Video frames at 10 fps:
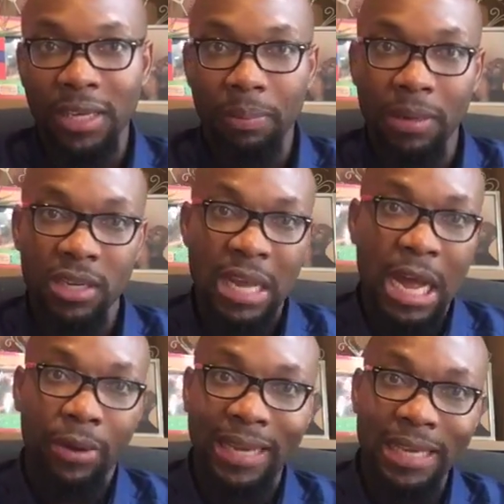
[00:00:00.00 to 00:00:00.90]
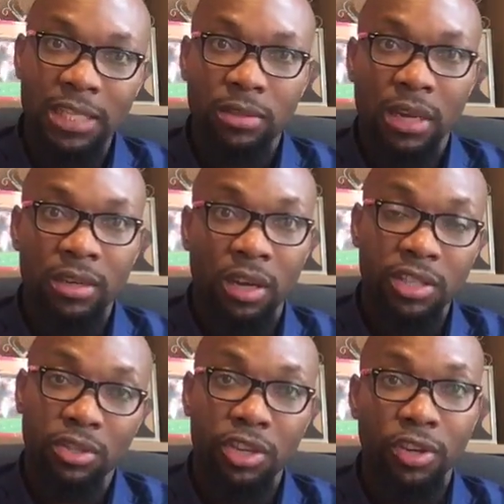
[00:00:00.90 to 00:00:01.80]
depending on how it is and
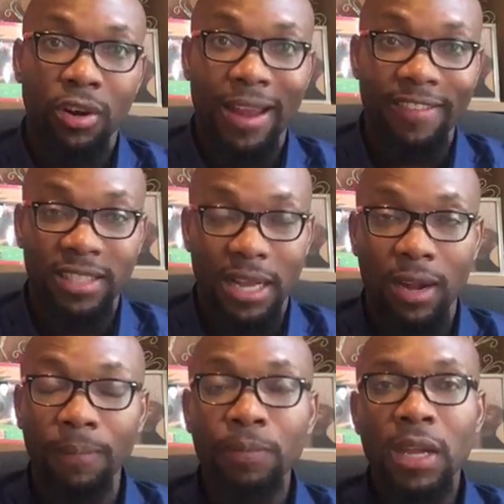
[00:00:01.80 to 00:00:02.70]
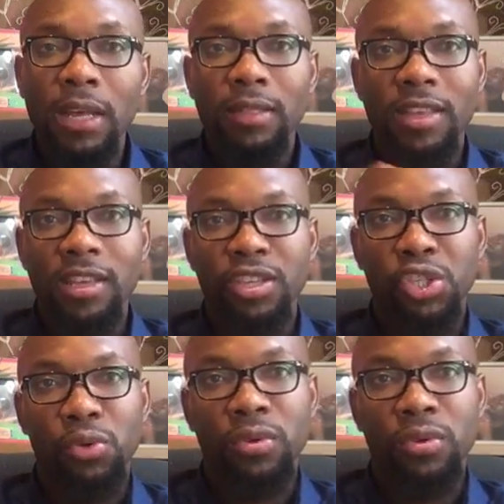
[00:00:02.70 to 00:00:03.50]
also your lifestyle. Then you can shoot